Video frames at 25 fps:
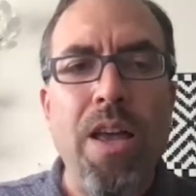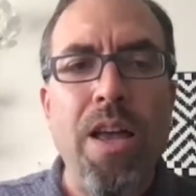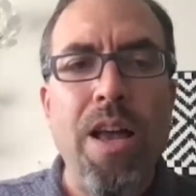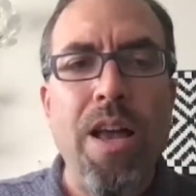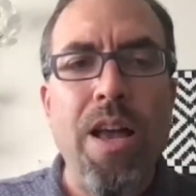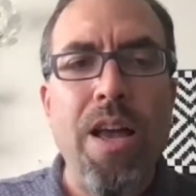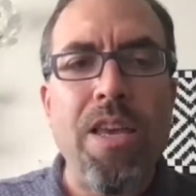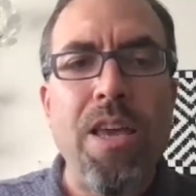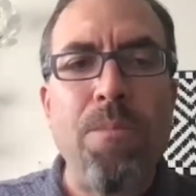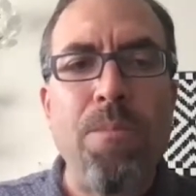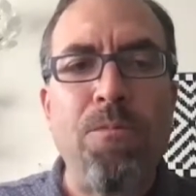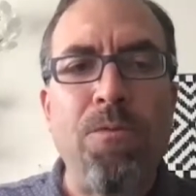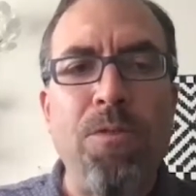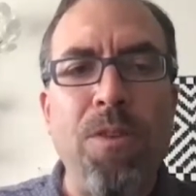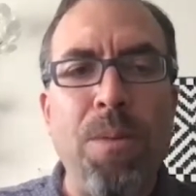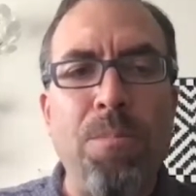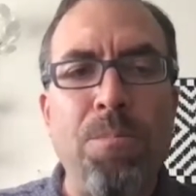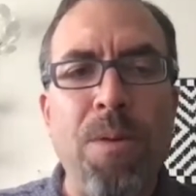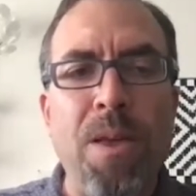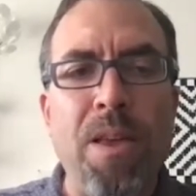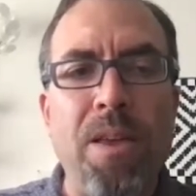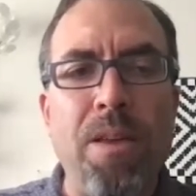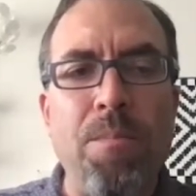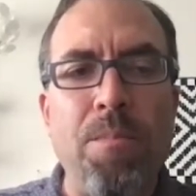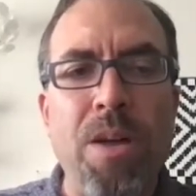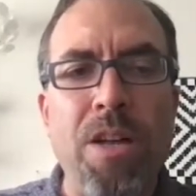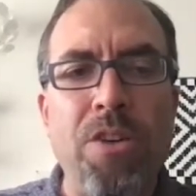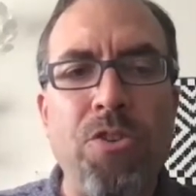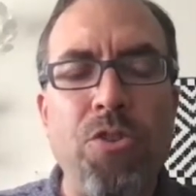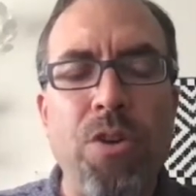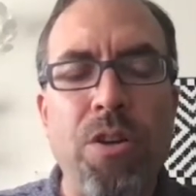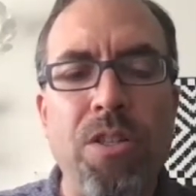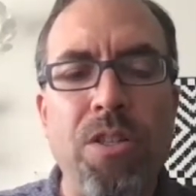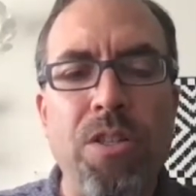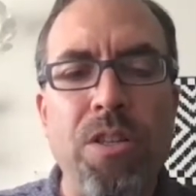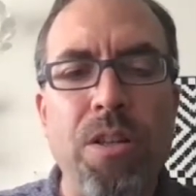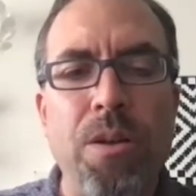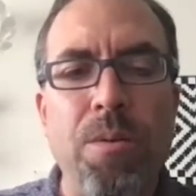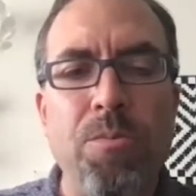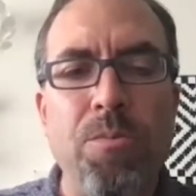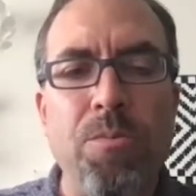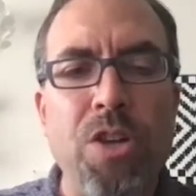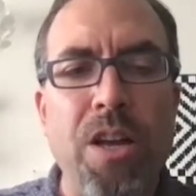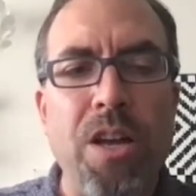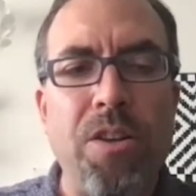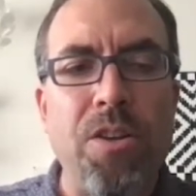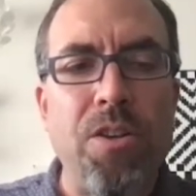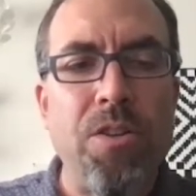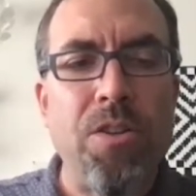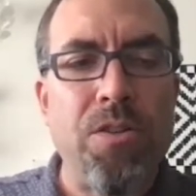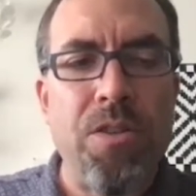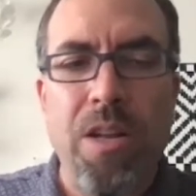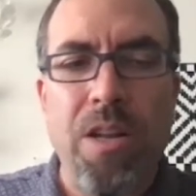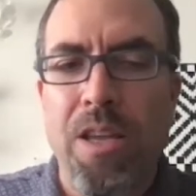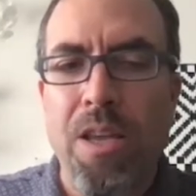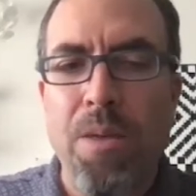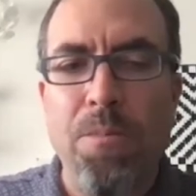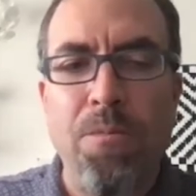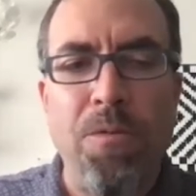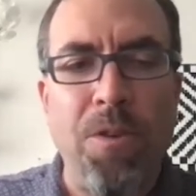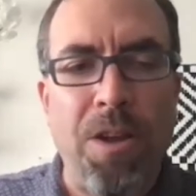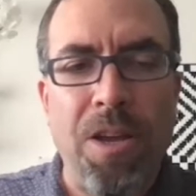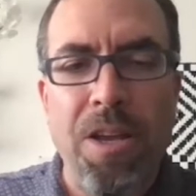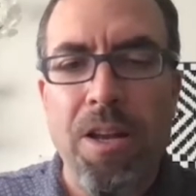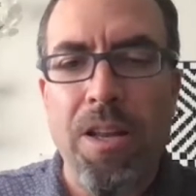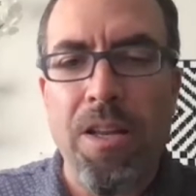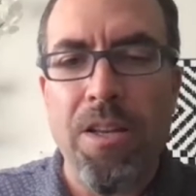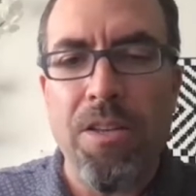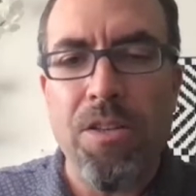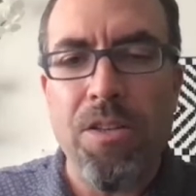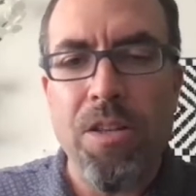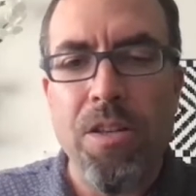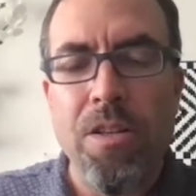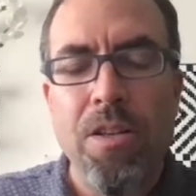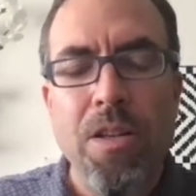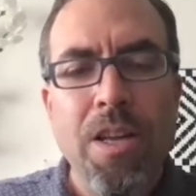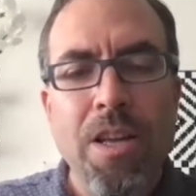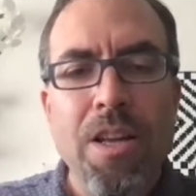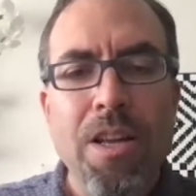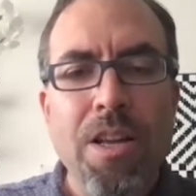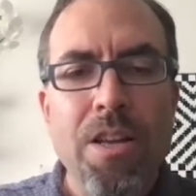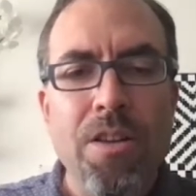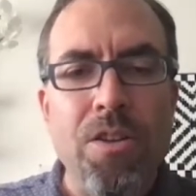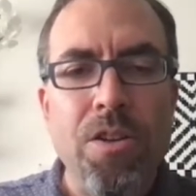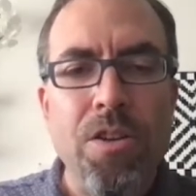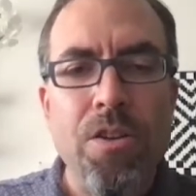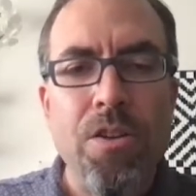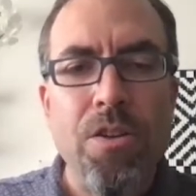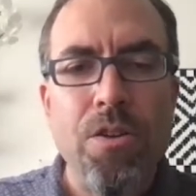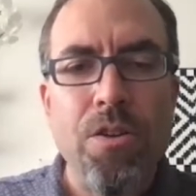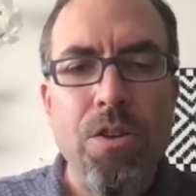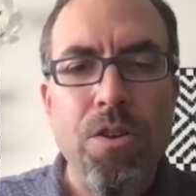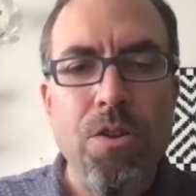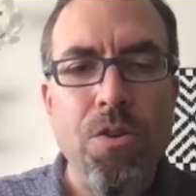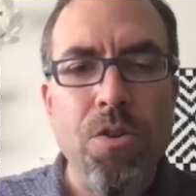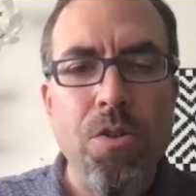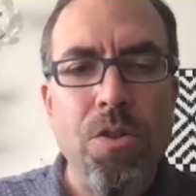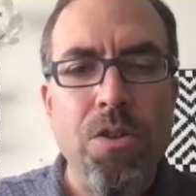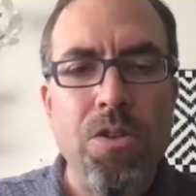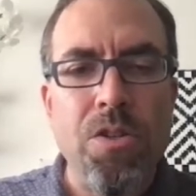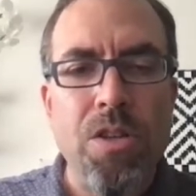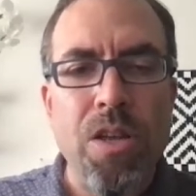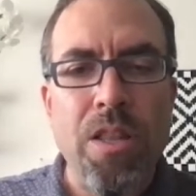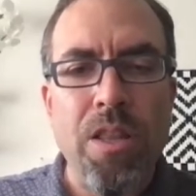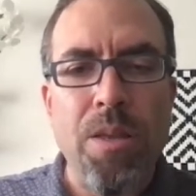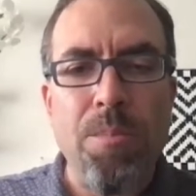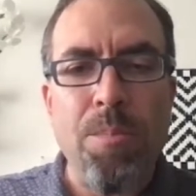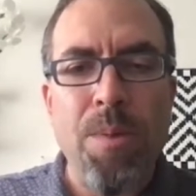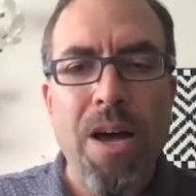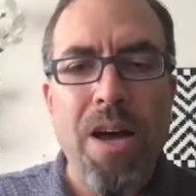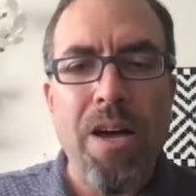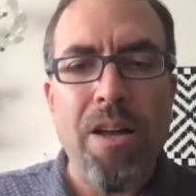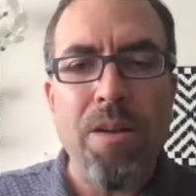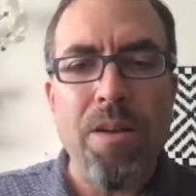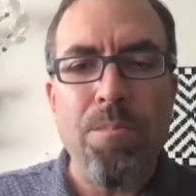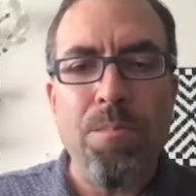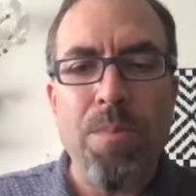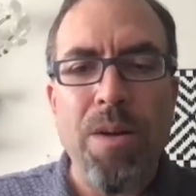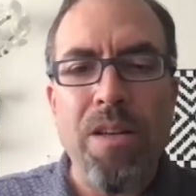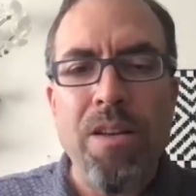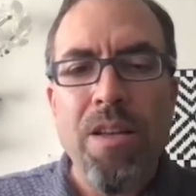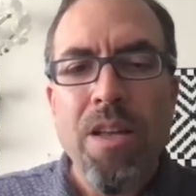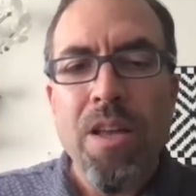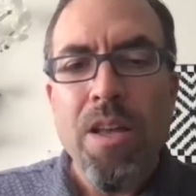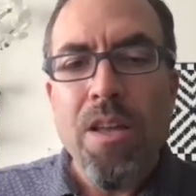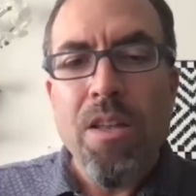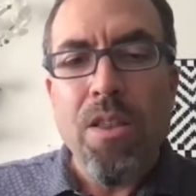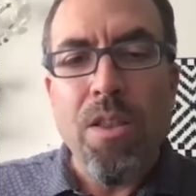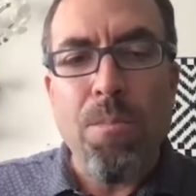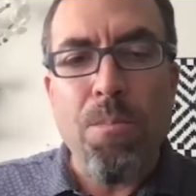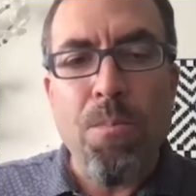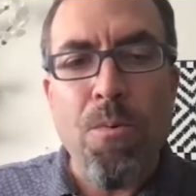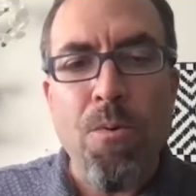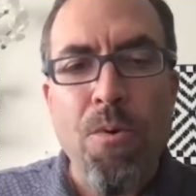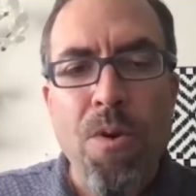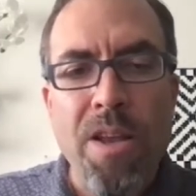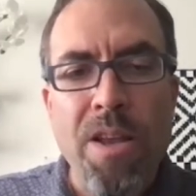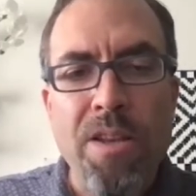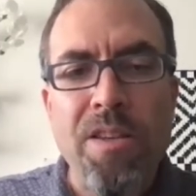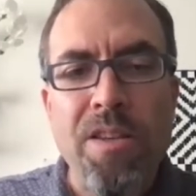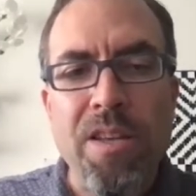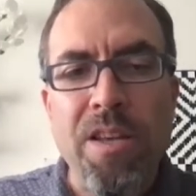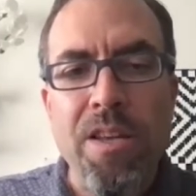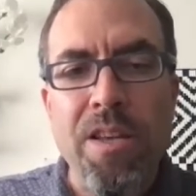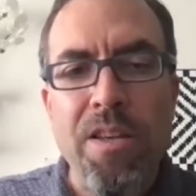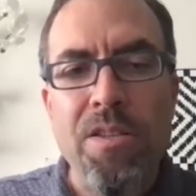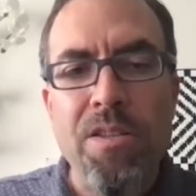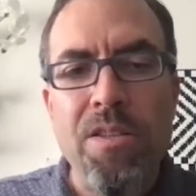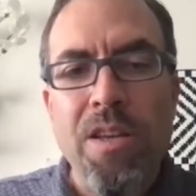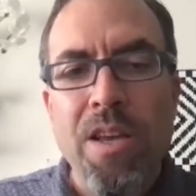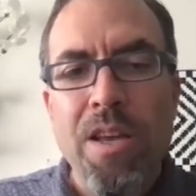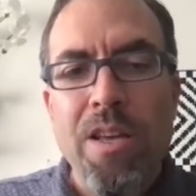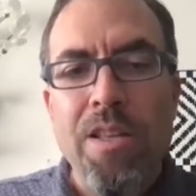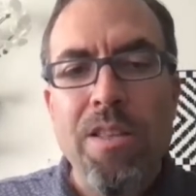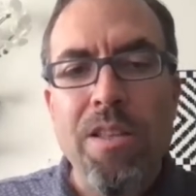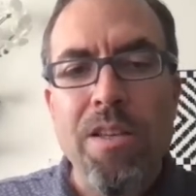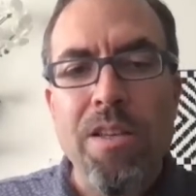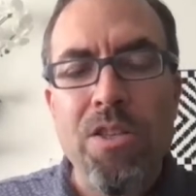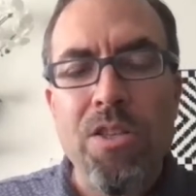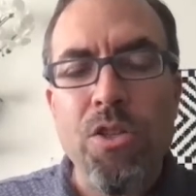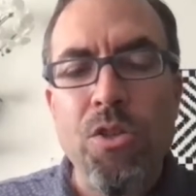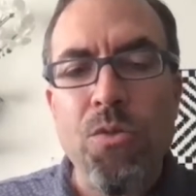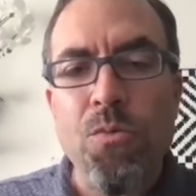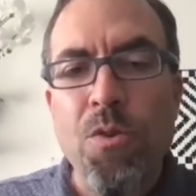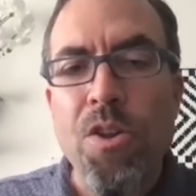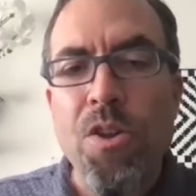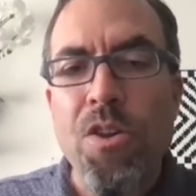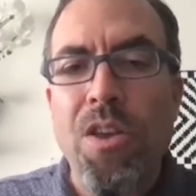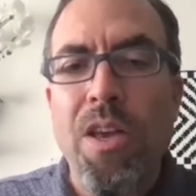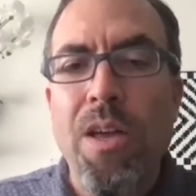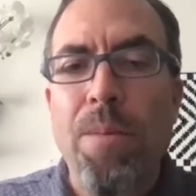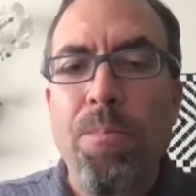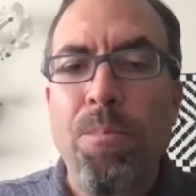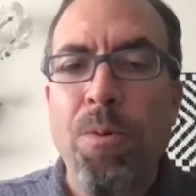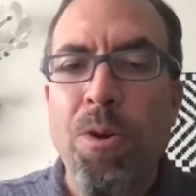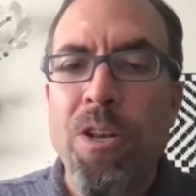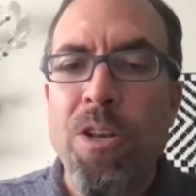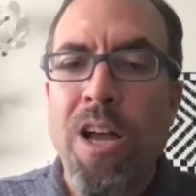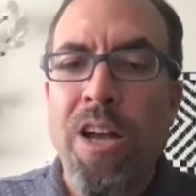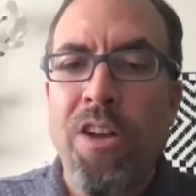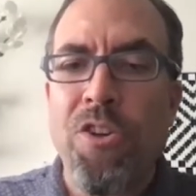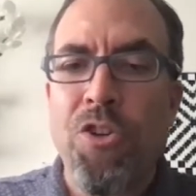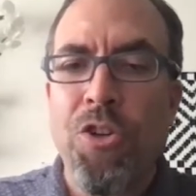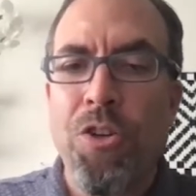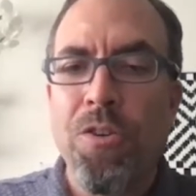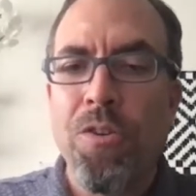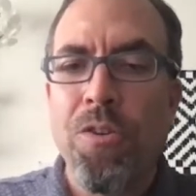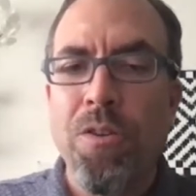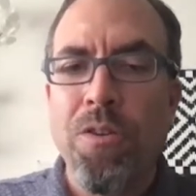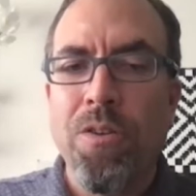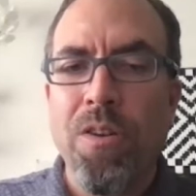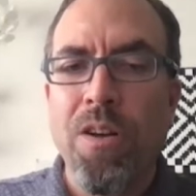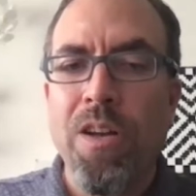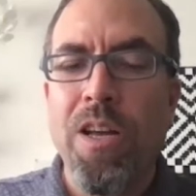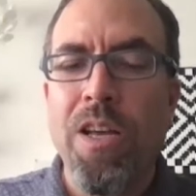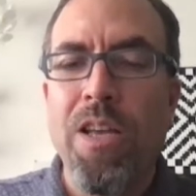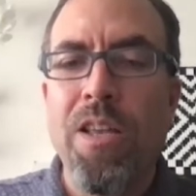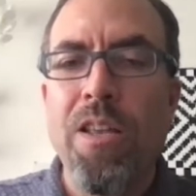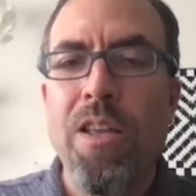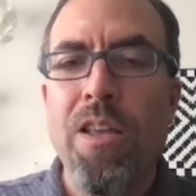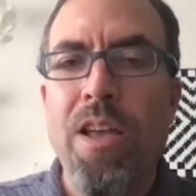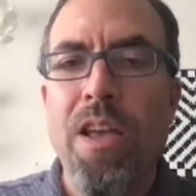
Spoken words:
I keep flipping metrics and objectives, and I keep forgetting to do this on the bottom. But the point is, this is where you get production, right?